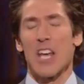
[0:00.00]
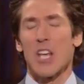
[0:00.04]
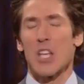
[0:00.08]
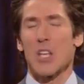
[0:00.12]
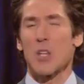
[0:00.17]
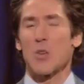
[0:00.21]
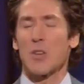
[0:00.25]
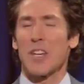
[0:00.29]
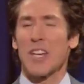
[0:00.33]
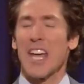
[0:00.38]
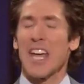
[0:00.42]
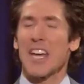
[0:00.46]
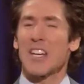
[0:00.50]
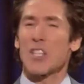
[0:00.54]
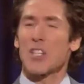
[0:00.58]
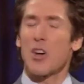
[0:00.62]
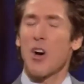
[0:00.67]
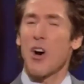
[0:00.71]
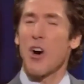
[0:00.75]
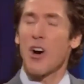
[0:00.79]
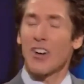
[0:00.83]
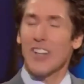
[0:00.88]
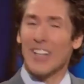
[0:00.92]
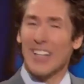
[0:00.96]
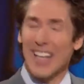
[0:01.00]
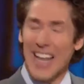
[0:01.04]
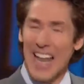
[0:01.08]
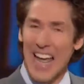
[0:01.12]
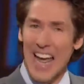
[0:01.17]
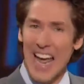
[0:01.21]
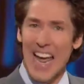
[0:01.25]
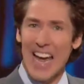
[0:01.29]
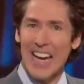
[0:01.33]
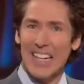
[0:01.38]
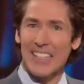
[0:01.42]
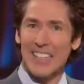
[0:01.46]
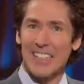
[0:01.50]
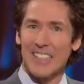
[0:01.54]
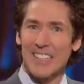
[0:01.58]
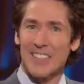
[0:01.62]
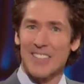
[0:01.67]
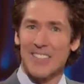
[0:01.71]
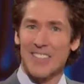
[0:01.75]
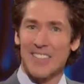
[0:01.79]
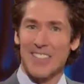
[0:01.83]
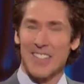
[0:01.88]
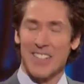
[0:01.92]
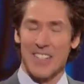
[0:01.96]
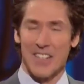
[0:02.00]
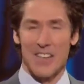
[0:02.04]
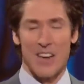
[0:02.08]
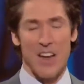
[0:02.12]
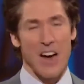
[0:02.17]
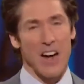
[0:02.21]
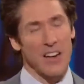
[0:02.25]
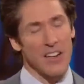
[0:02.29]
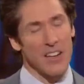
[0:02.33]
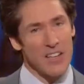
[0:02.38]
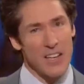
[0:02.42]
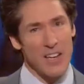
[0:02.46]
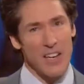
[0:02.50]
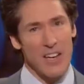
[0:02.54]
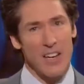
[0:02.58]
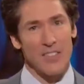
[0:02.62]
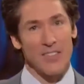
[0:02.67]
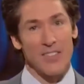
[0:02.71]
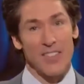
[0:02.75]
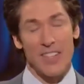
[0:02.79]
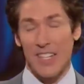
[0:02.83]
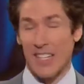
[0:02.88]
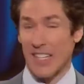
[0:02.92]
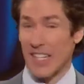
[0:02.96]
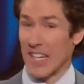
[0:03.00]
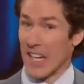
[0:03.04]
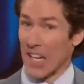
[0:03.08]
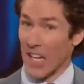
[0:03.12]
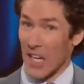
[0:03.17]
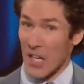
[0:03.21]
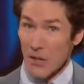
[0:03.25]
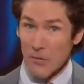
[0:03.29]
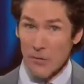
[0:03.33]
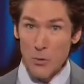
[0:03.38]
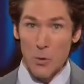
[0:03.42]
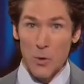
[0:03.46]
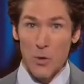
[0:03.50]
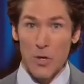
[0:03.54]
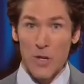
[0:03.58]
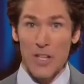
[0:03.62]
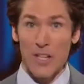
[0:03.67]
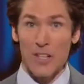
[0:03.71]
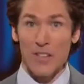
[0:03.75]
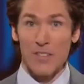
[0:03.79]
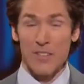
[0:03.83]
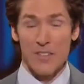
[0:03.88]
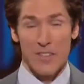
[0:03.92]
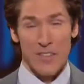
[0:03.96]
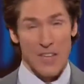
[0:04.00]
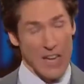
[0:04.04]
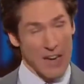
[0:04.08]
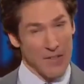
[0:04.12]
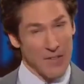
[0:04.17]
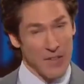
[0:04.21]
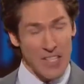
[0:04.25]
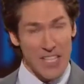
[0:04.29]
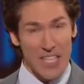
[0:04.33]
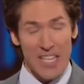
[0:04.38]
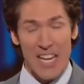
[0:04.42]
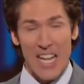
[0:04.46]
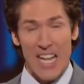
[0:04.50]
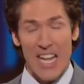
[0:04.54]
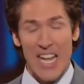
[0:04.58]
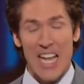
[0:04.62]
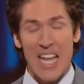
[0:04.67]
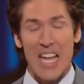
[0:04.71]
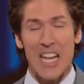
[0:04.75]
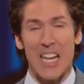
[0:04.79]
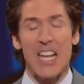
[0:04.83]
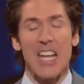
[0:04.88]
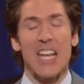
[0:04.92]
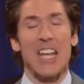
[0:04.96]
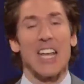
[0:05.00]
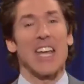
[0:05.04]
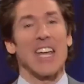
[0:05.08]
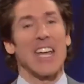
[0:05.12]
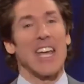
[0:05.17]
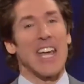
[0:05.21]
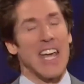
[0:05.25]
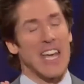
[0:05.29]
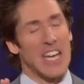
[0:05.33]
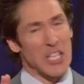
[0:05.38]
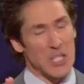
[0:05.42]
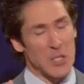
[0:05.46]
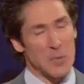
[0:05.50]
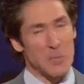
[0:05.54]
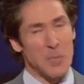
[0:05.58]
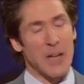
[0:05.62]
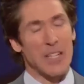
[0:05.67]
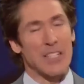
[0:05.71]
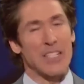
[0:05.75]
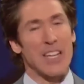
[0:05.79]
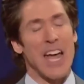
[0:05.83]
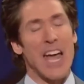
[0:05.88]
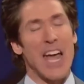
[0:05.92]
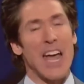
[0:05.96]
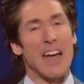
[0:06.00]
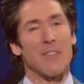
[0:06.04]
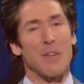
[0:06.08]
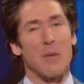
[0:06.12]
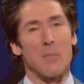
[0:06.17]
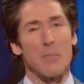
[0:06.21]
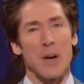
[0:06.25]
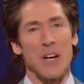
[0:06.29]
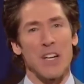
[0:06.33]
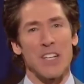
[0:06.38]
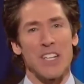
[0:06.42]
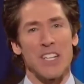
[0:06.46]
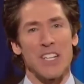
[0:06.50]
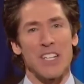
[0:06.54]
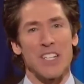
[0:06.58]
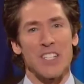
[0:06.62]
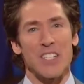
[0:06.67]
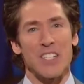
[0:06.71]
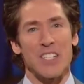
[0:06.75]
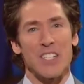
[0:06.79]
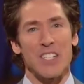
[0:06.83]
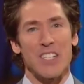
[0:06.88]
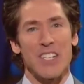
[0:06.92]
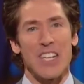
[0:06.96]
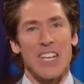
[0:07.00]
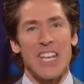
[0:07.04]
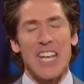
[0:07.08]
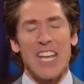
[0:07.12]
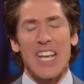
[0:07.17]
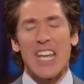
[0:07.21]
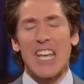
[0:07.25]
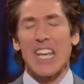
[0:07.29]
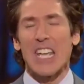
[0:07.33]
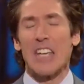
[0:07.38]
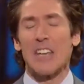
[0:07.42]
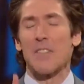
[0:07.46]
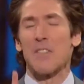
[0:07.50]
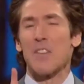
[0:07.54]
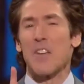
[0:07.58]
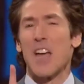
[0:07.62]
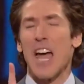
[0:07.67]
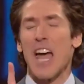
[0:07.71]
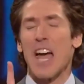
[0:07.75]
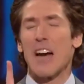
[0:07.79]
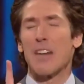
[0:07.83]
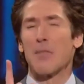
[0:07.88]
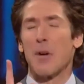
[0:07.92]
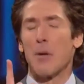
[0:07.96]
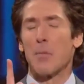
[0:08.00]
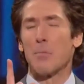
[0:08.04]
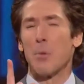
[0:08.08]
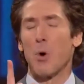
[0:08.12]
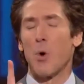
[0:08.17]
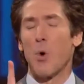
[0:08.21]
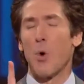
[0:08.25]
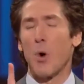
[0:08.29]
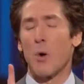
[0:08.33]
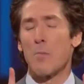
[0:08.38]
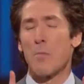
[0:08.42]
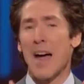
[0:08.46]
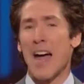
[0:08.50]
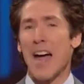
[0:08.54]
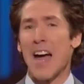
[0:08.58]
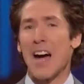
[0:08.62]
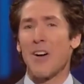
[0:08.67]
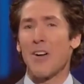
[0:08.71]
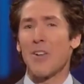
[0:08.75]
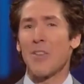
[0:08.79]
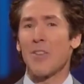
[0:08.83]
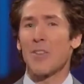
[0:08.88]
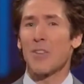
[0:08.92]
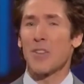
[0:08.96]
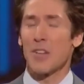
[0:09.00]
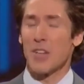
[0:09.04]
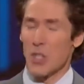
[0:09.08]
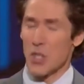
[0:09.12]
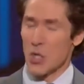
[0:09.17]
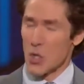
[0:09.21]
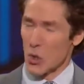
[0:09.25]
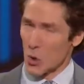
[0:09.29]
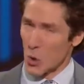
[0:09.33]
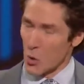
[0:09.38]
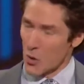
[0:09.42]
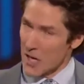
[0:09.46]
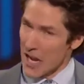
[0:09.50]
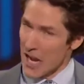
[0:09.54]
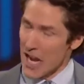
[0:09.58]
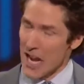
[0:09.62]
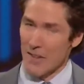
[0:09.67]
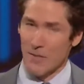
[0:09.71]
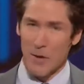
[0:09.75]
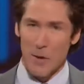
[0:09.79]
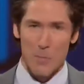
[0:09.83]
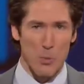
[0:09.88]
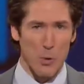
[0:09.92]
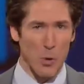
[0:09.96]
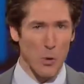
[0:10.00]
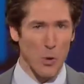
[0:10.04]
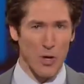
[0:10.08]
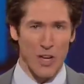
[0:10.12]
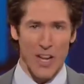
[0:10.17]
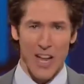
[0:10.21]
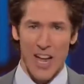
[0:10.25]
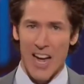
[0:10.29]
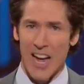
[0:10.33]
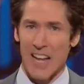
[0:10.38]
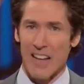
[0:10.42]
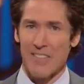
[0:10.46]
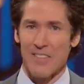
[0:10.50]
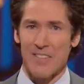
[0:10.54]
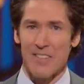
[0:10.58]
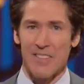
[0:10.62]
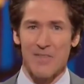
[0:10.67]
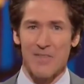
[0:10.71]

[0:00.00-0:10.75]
You can't talk lack, not enough, can't afford it, never get ahead, and expect to have abundance. If you have a poor mouth, you're going to have a poor life.